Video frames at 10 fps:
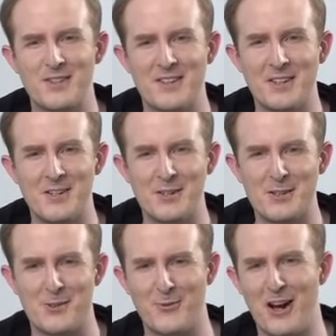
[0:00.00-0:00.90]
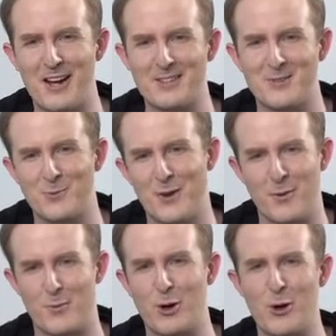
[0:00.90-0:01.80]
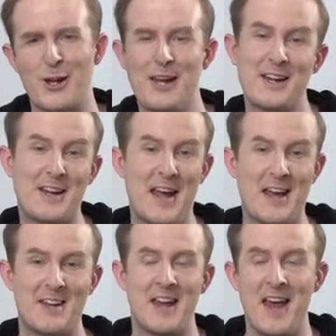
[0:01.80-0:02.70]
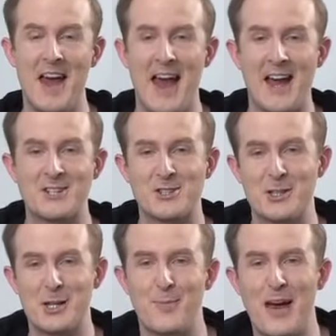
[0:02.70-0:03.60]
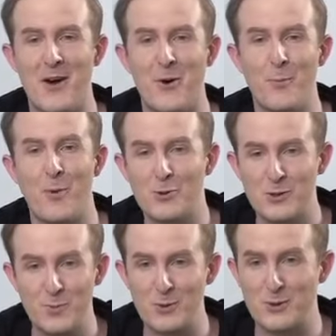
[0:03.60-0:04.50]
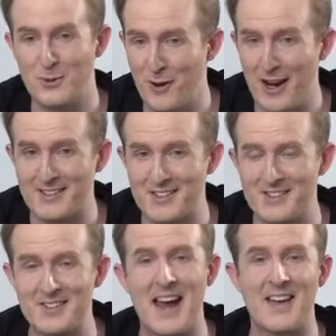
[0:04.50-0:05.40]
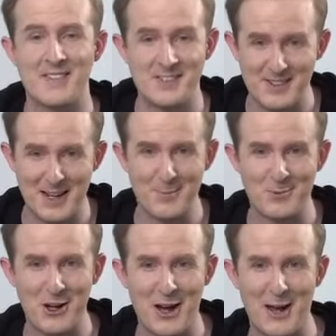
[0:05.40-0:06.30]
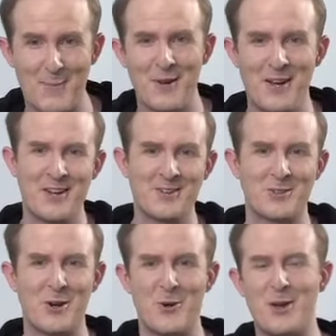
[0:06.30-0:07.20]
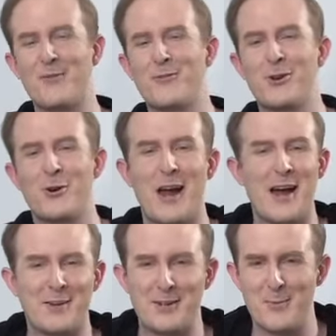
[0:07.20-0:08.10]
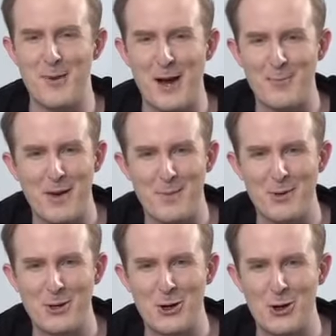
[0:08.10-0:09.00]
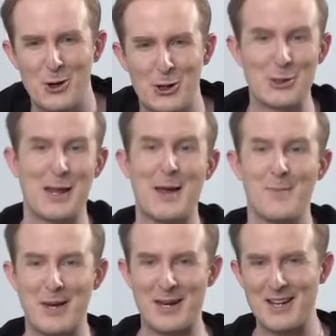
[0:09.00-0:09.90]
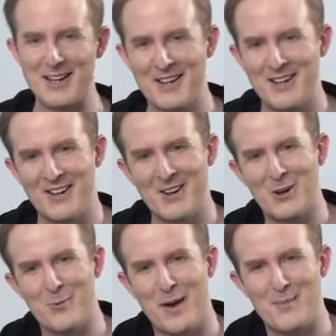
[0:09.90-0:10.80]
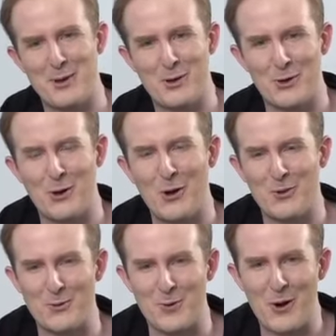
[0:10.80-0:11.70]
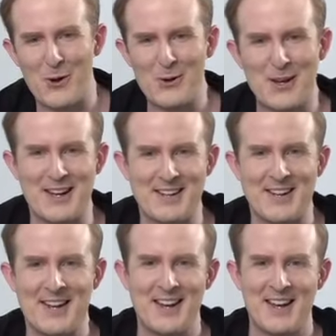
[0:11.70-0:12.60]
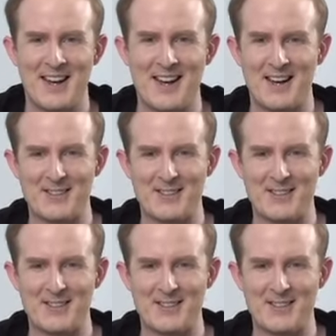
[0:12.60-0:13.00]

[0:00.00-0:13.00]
Particular device, River Pro, it can actually power multiple devices at the same time. So if you're out and about, maybe you're glamping, or maybe you're on the road and uh,